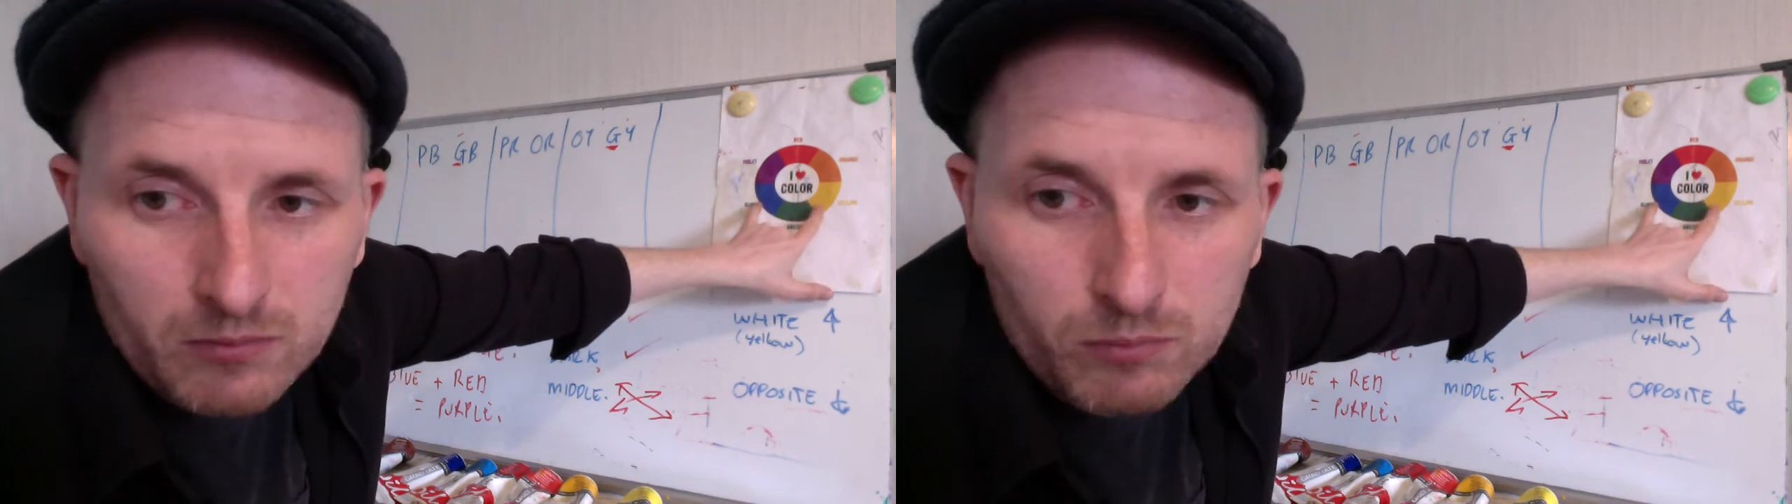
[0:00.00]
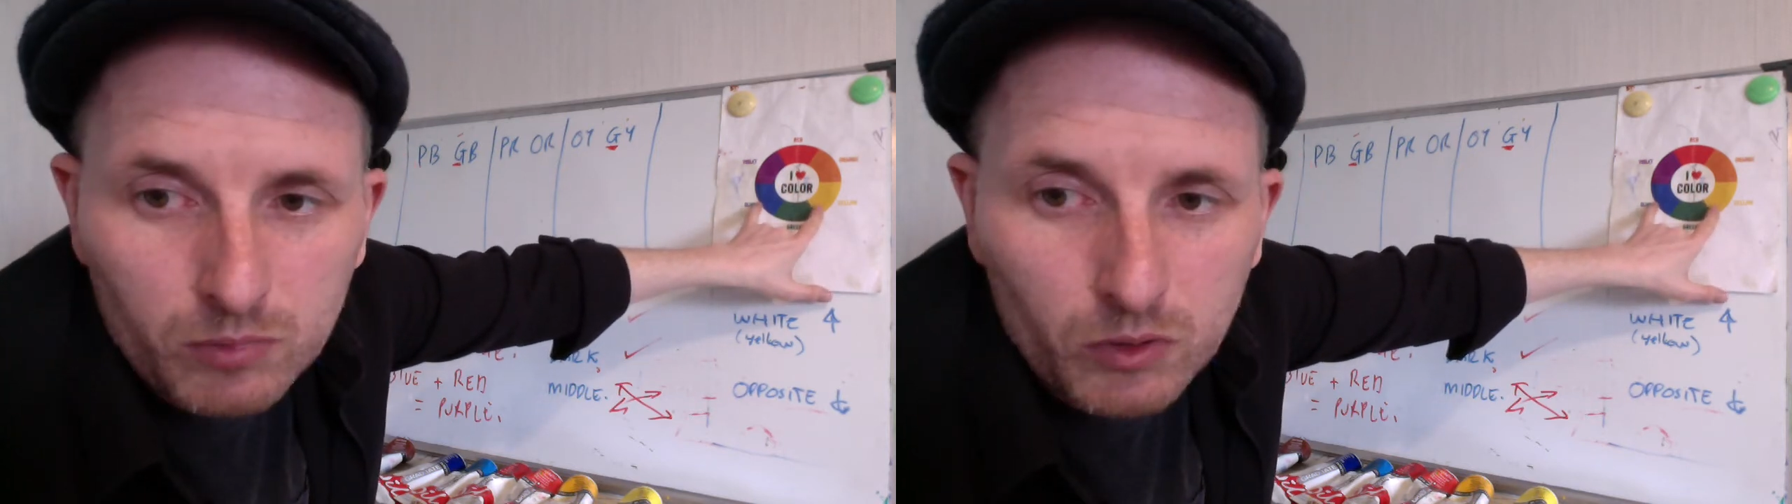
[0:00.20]

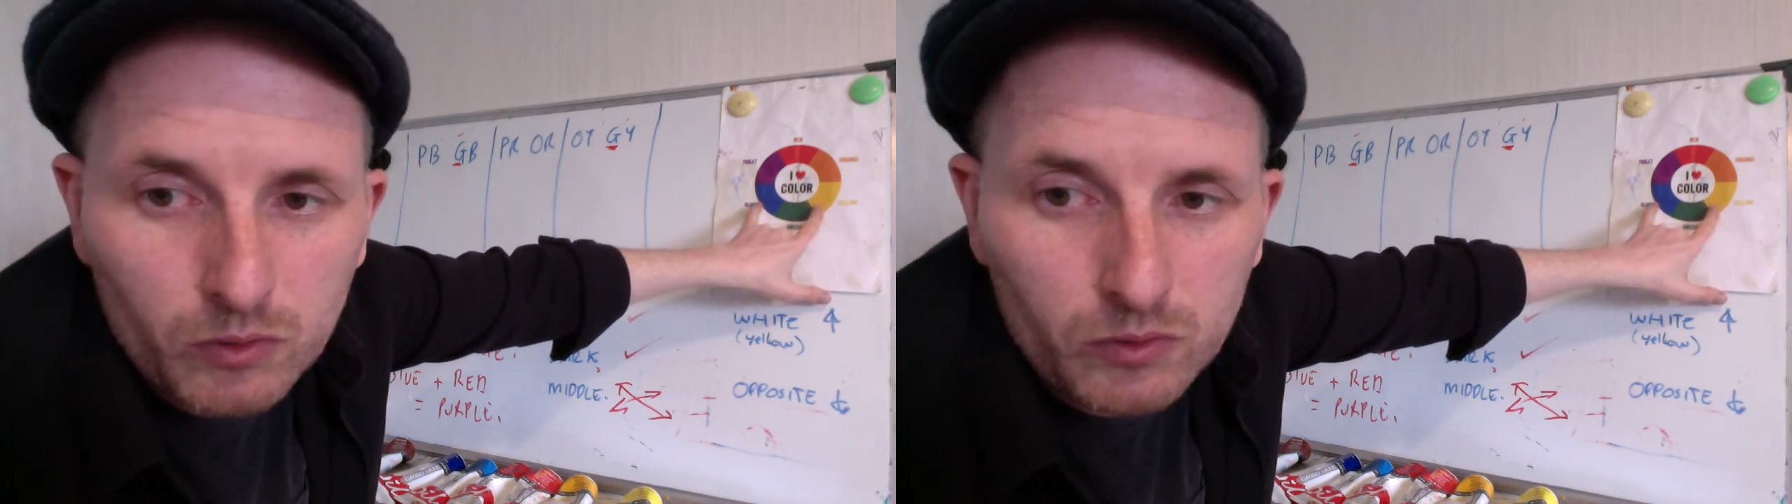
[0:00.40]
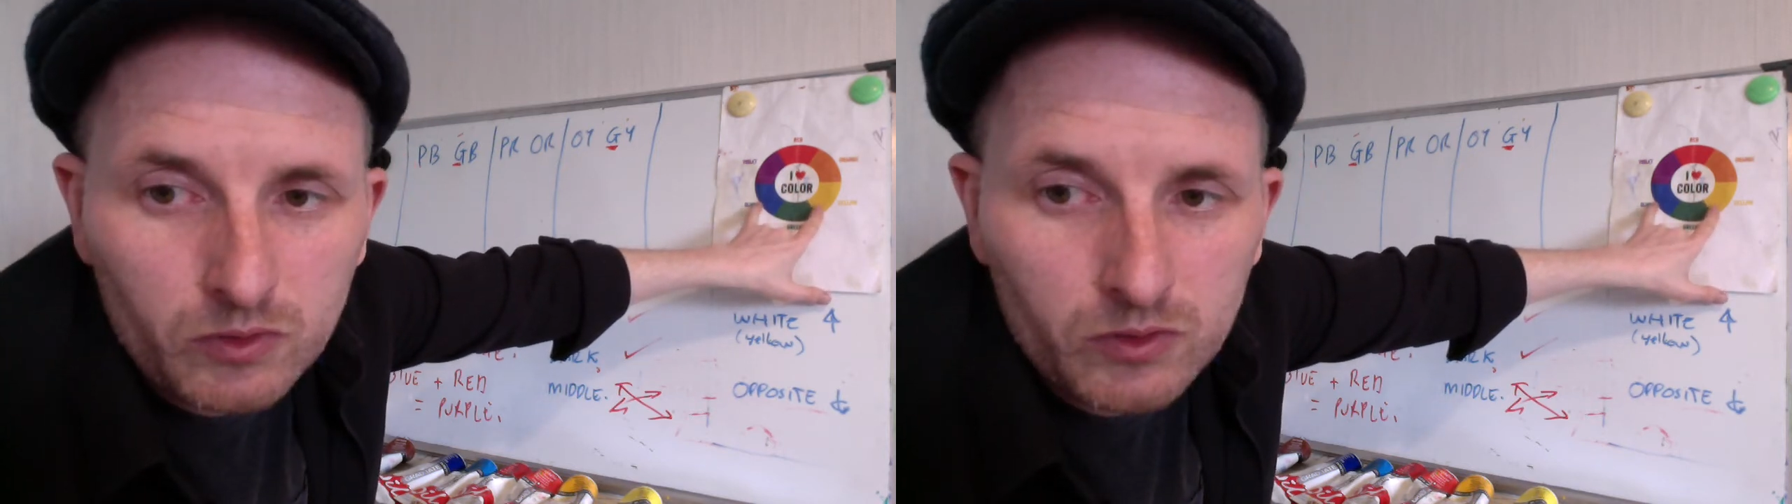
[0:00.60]

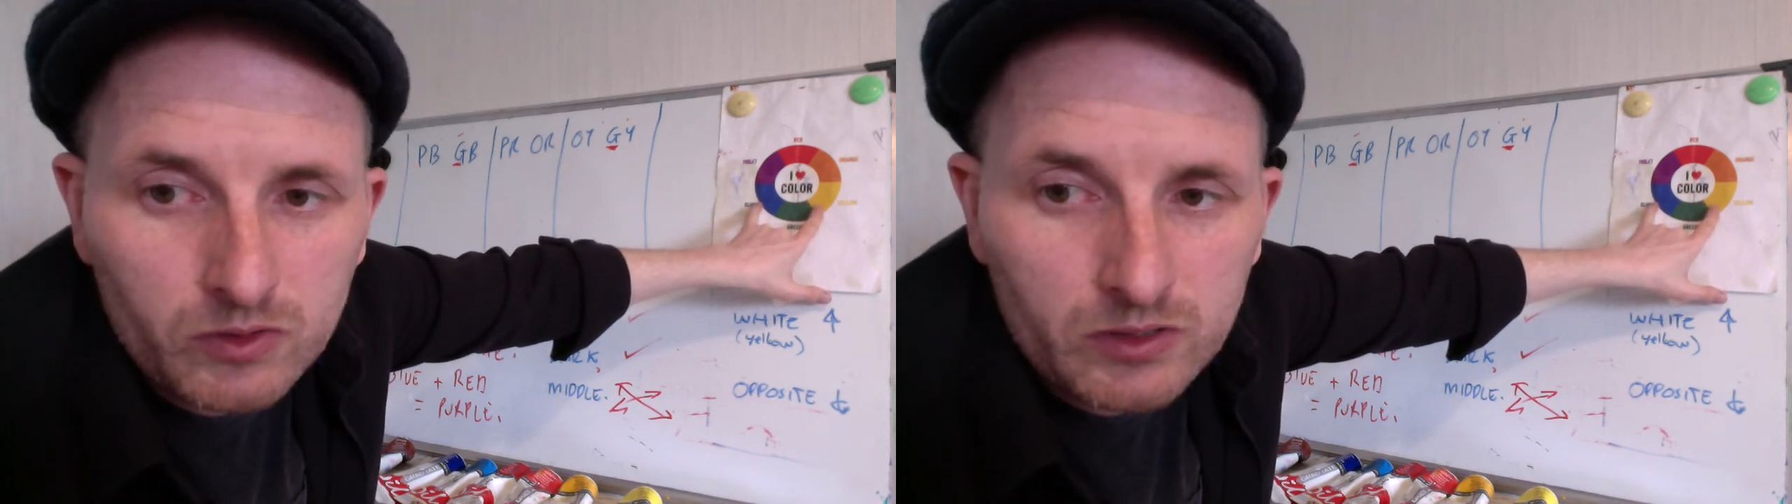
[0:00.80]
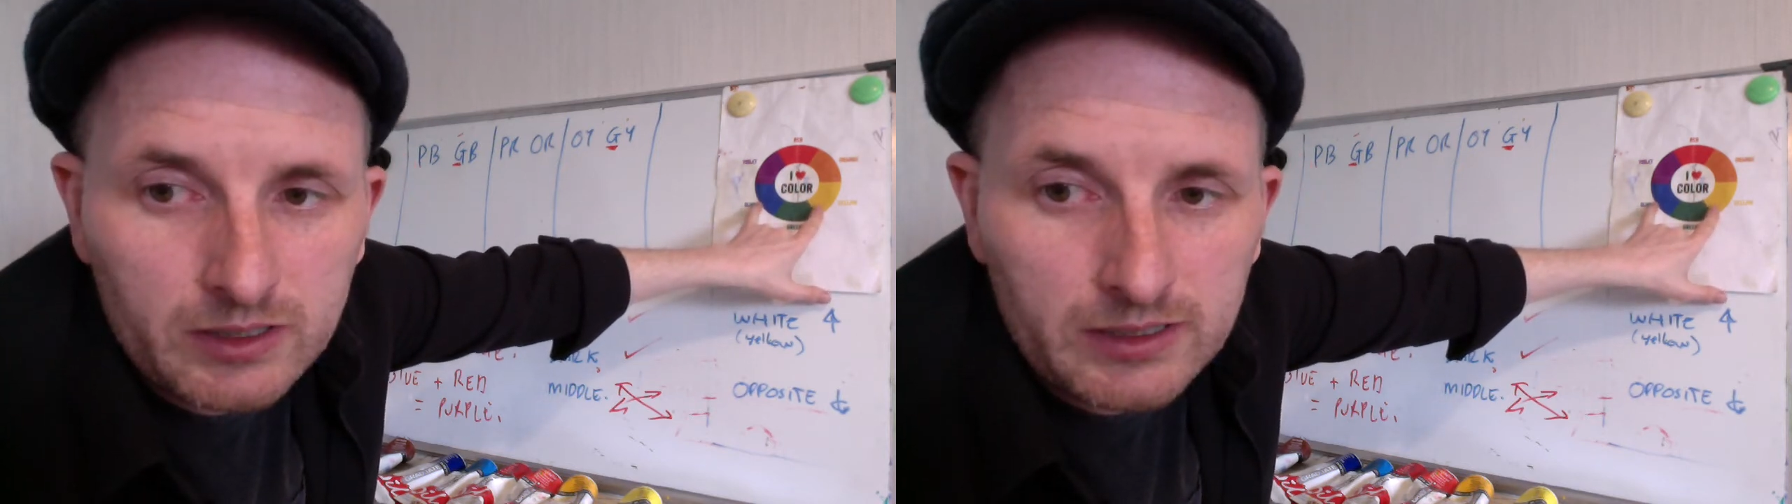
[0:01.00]
blue and